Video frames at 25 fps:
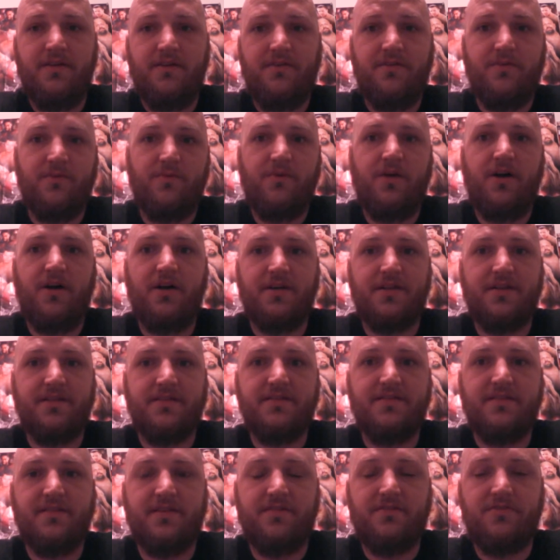The Rock is
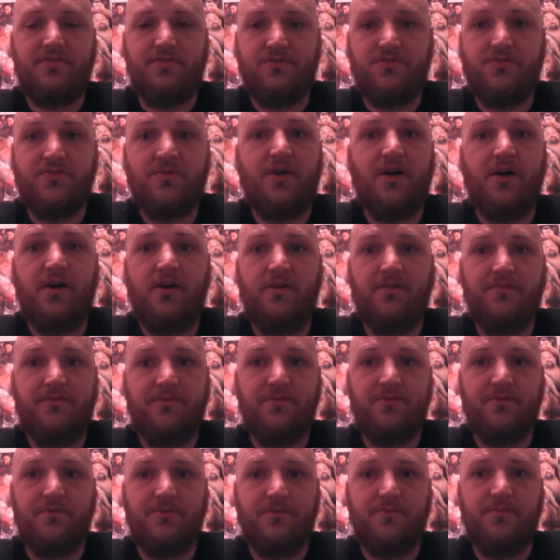such a draw
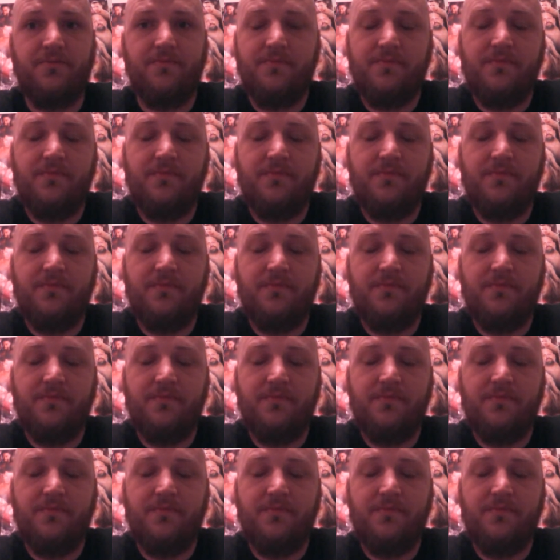for